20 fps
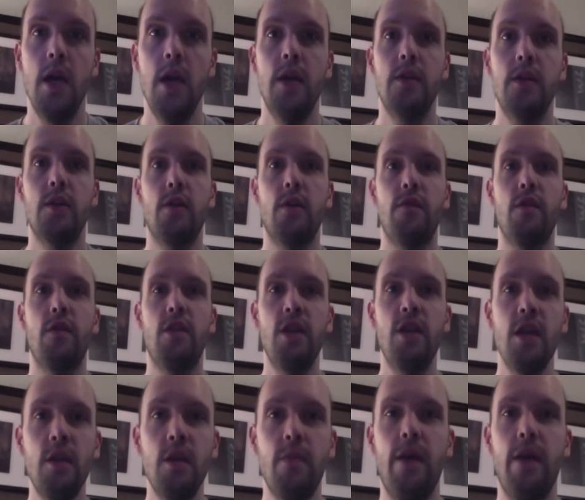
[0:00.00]
So if you
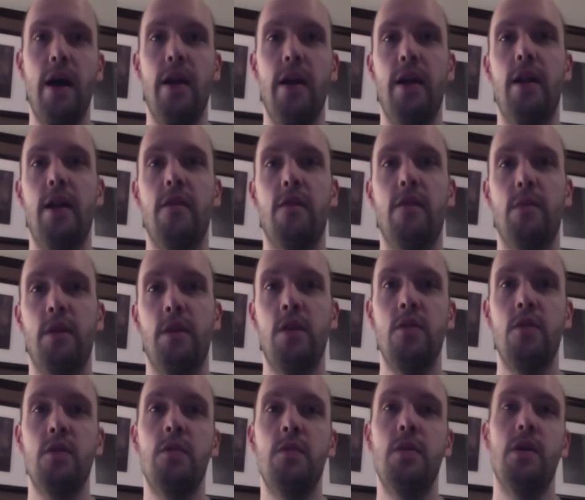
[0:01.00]
think about it from a
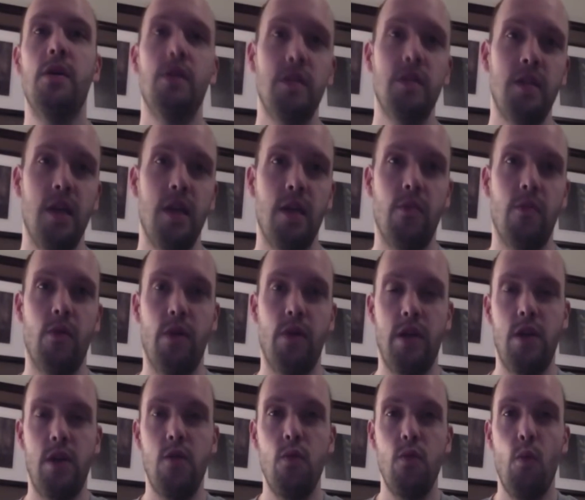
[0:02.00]
usability
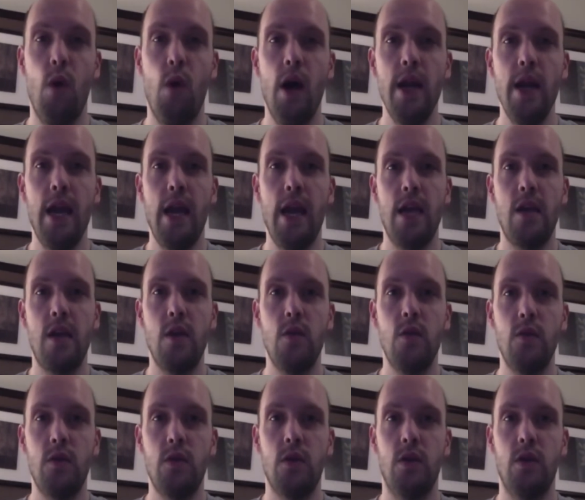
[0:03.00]
standpoint, you want a
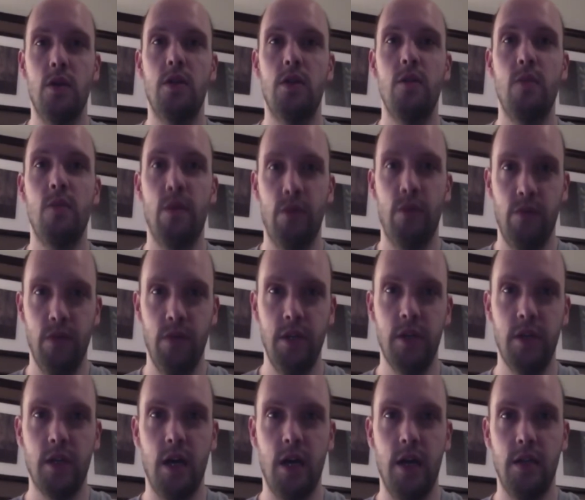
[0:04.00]
user to be able to read
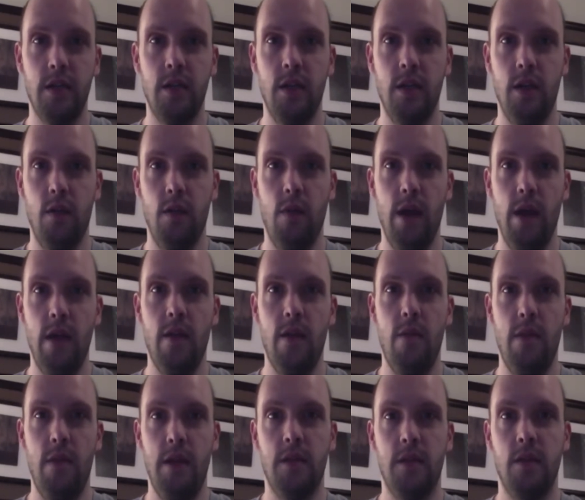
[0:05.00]
your content in a way that
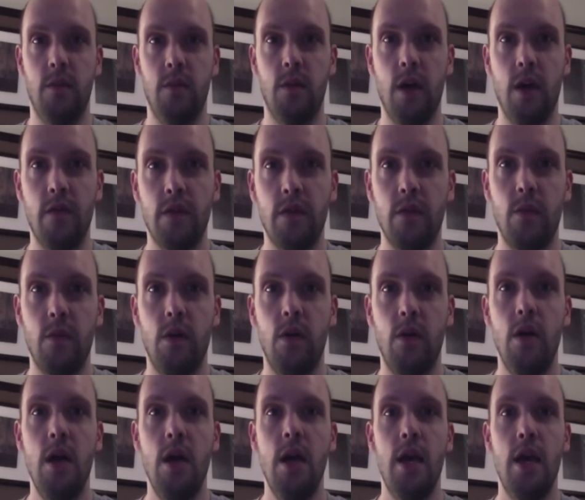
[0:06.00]
makes them
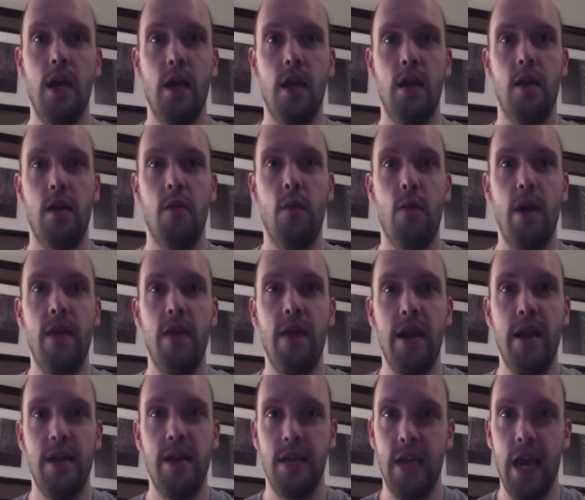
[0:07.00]
comfortable and in a way
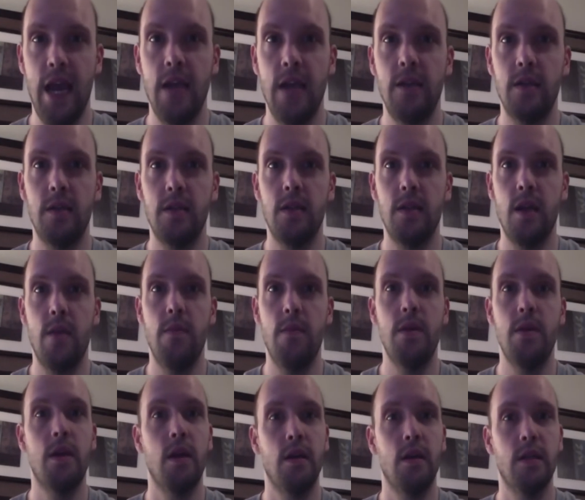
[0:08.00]
that engages them,
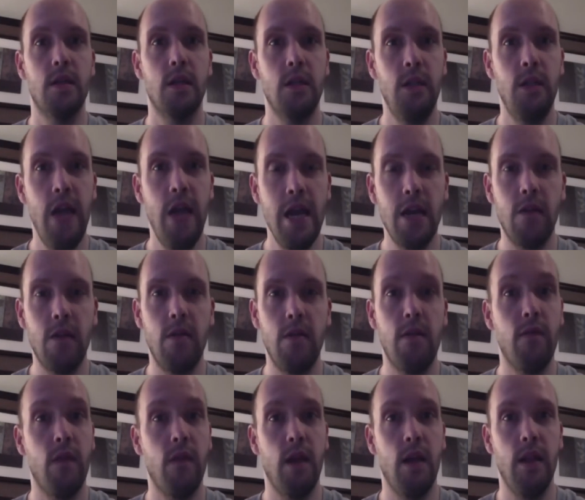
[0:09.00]
because likely
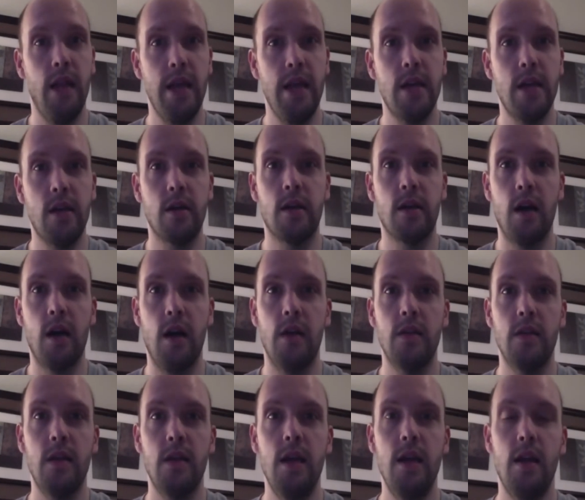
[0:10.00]
if they like your
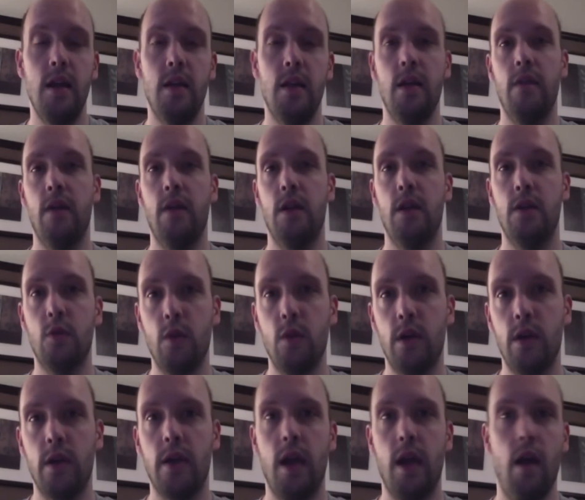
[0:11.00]
content and they've got a
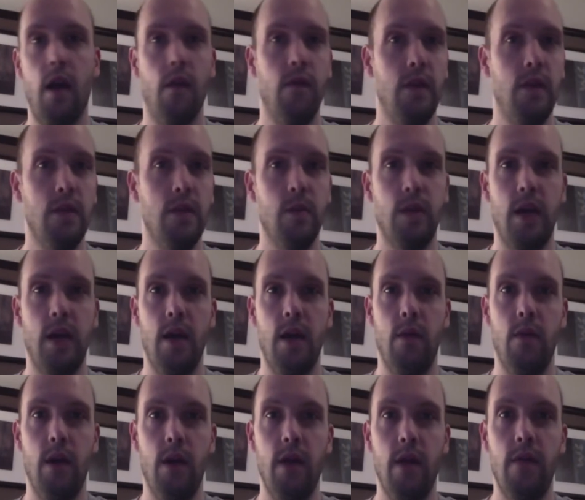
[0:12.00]
Twitter account, Facebook
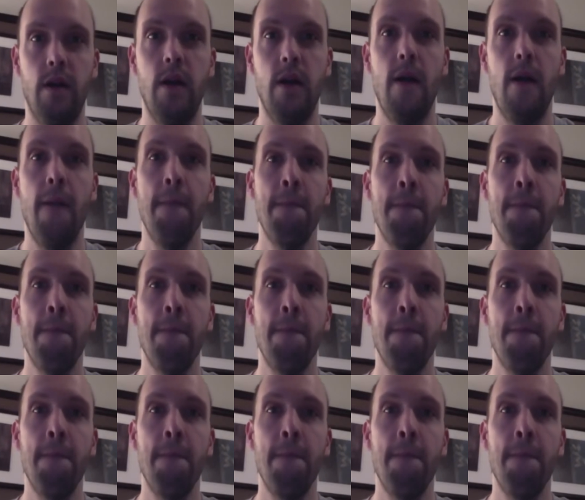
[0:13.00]
account, whatever,